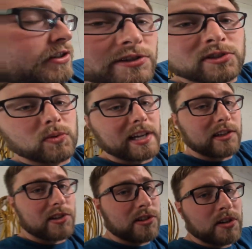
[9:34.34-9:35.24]
to your
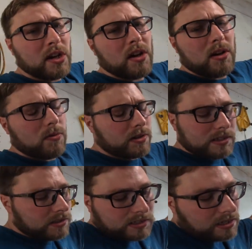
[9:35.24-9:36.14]
switch, which
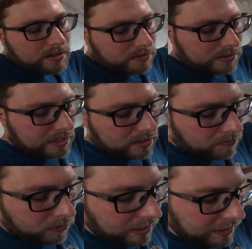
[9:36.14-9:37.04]
is
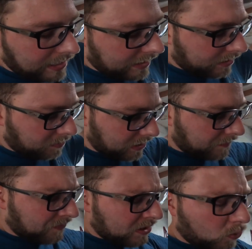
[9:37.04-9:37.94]
understandable, I guess. But
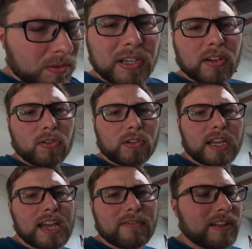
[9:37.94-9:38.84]
it would have been cool
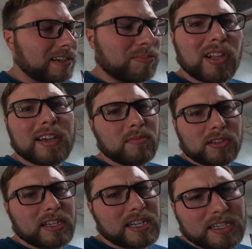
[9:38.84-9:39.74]
to have like a plug and
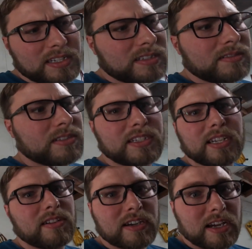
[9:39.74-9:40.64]
play, just
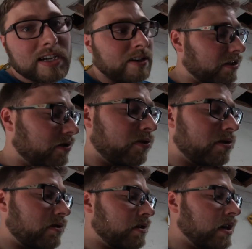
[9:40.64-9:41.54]
stick your
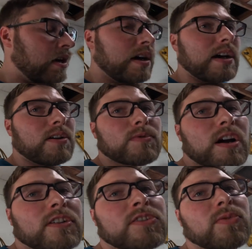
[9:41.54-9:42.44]

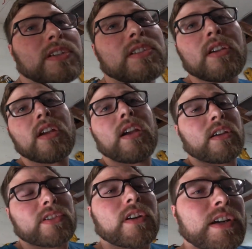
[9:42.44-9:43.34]
rocker switch.
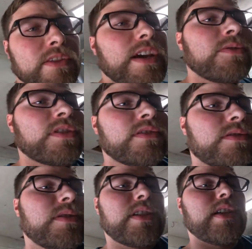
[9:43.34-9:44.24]
Sorry, that was
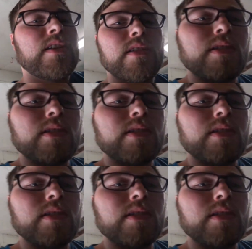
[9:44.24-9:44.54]
also in the